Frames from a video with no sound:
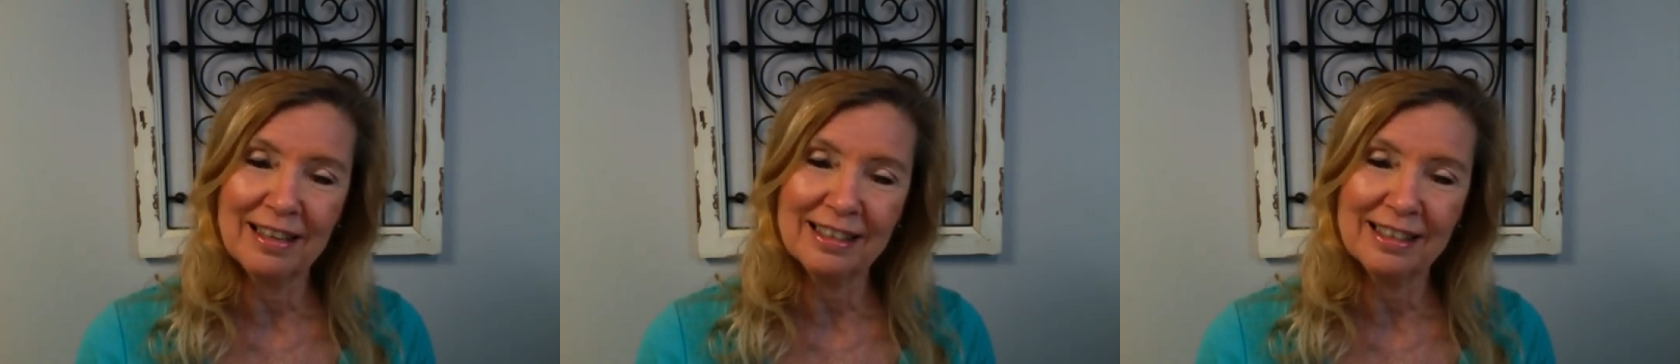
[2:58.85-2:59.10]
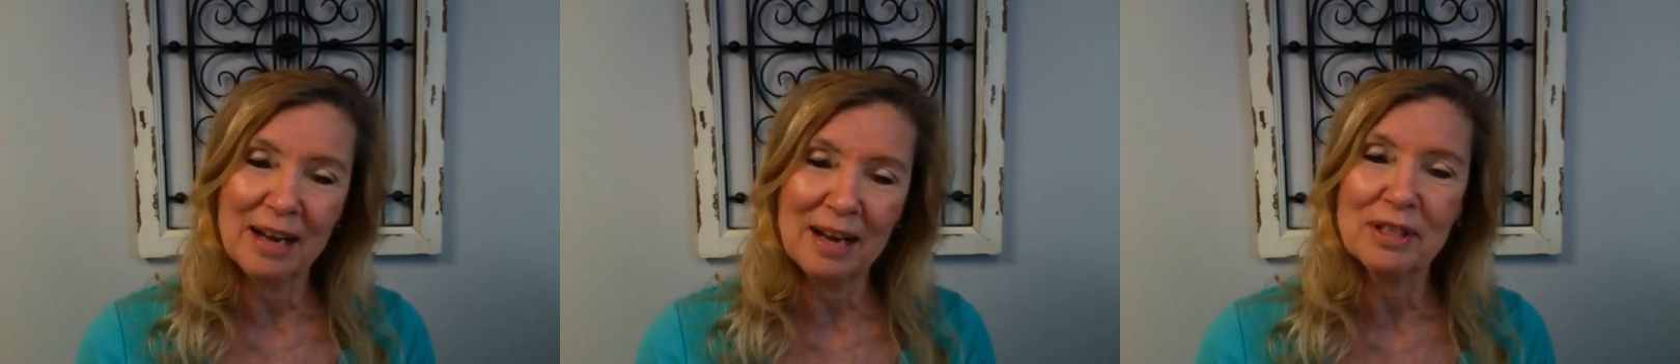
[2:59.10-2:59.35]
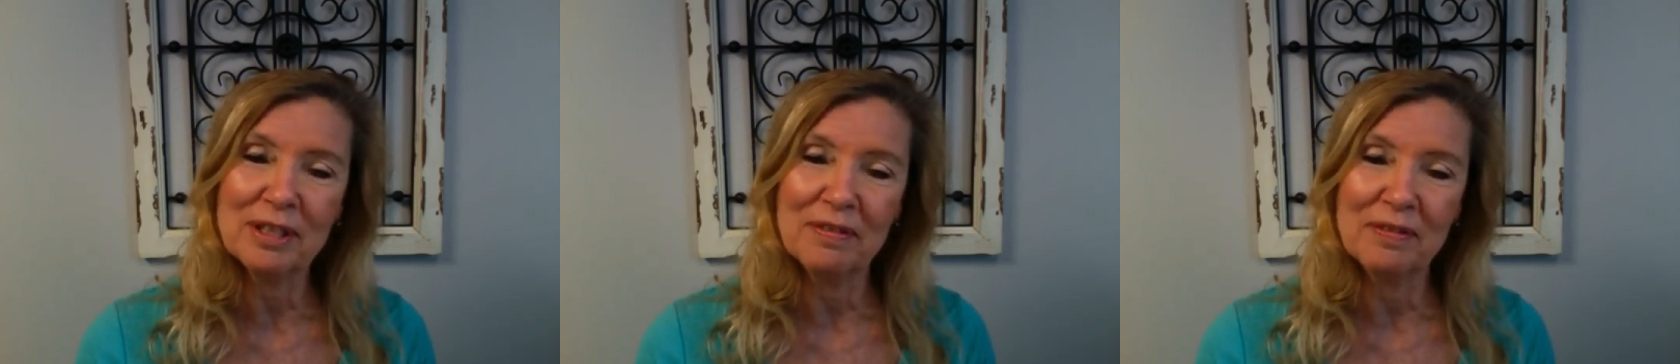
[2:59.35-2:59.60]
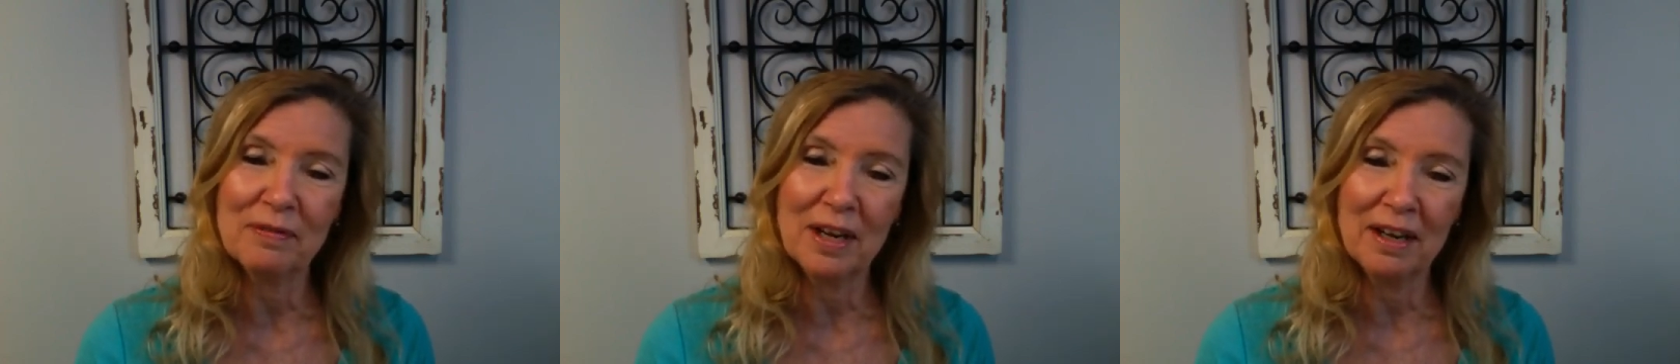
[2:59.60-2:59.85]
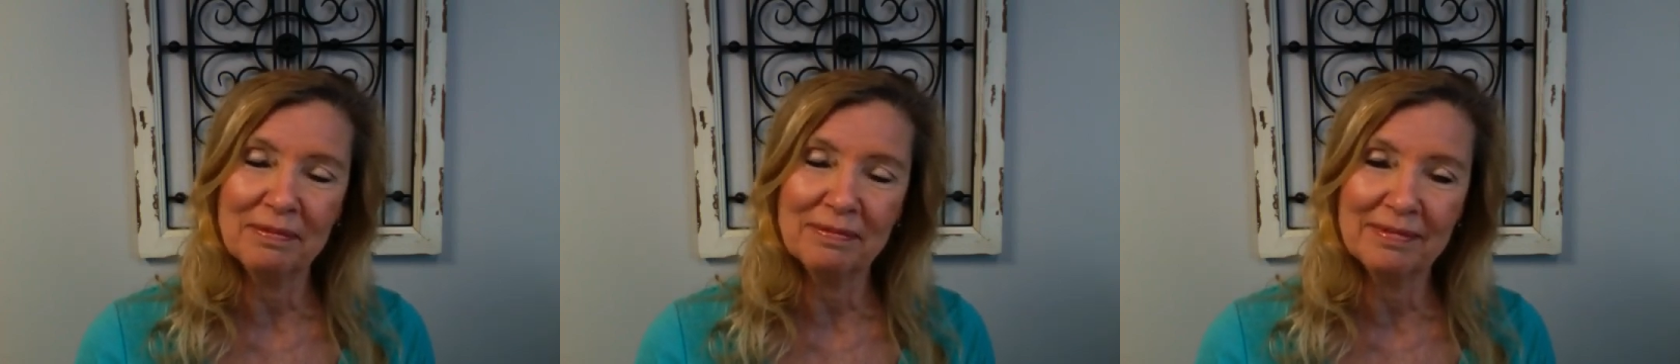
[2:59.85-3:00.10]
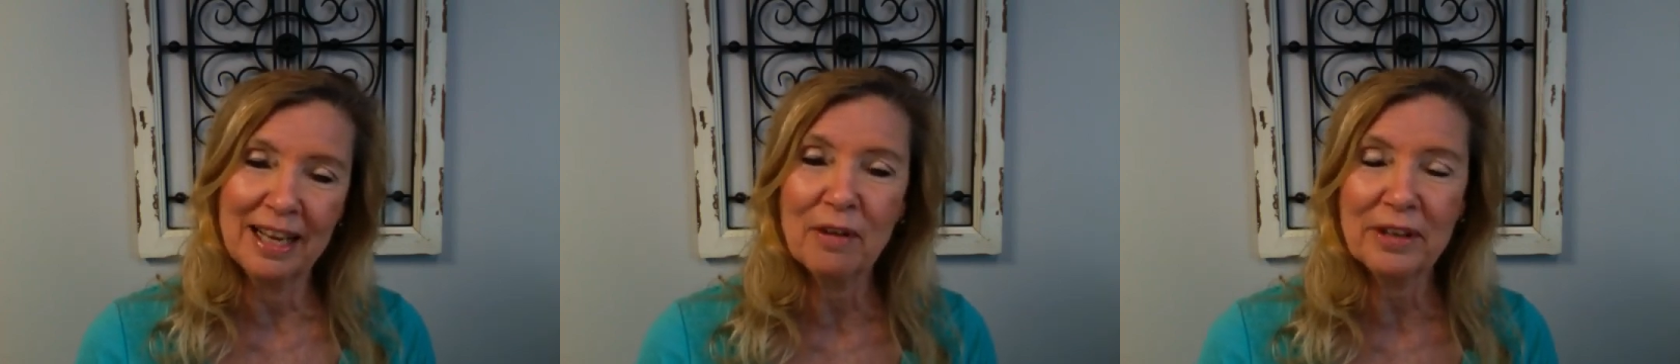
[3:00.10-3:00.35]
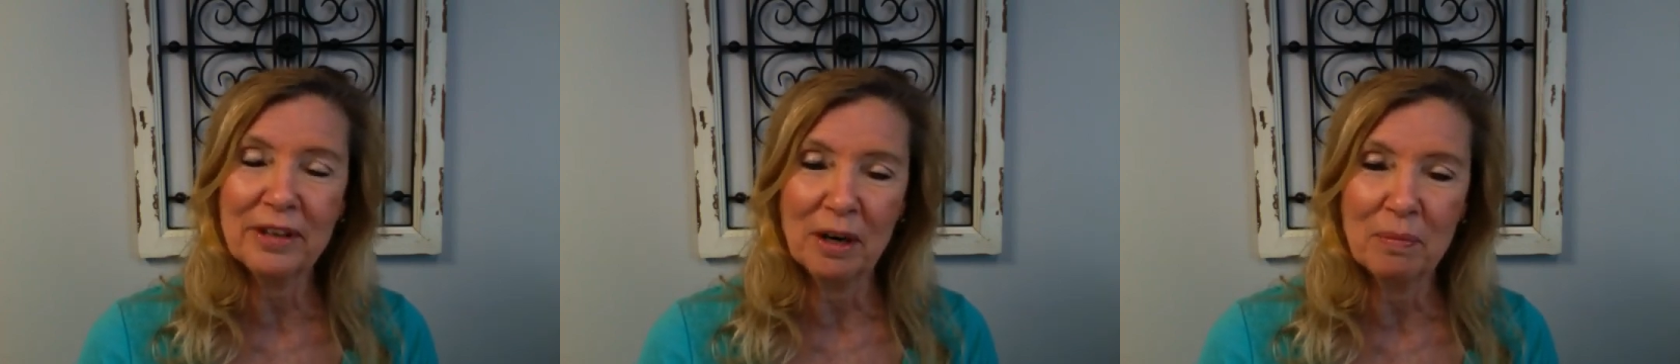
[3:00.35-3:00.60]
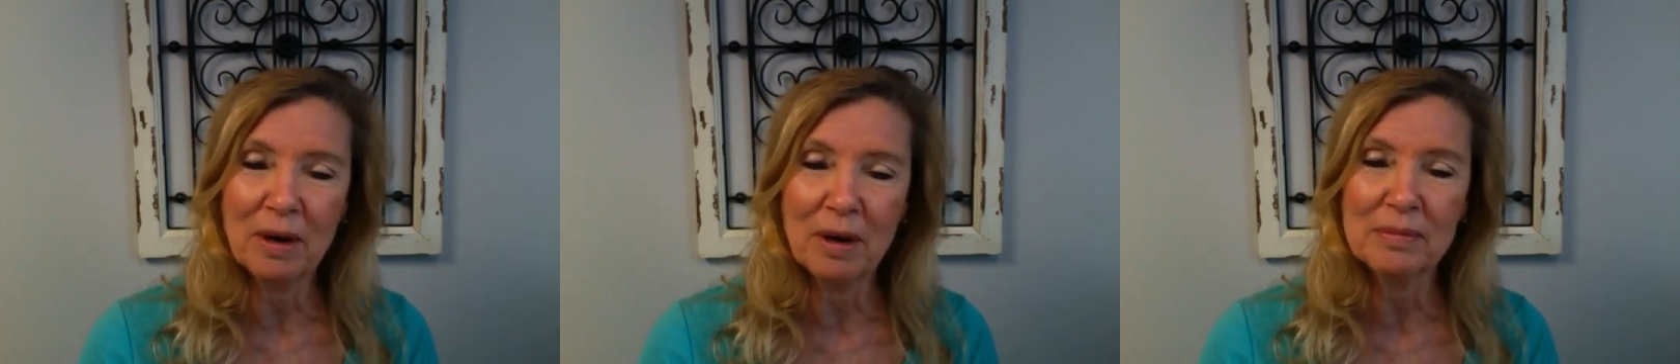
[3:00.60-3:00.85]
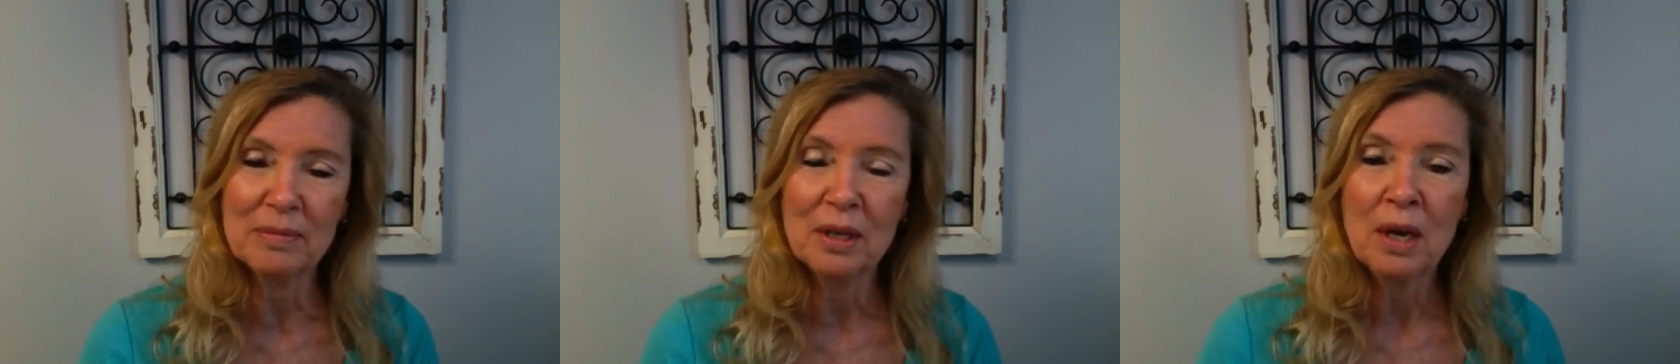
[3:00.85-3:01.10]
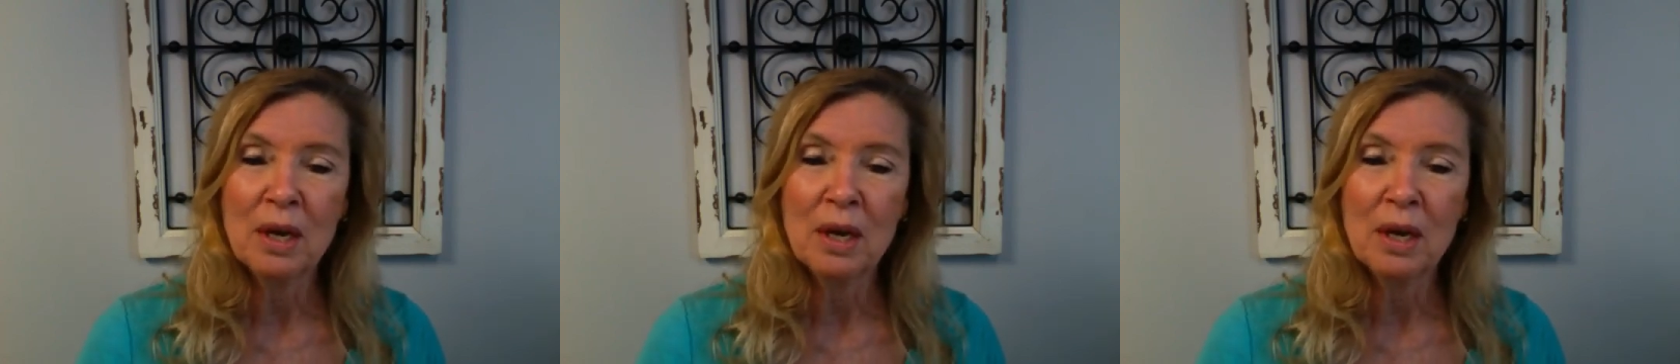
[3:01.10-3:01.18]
types of healthcare problems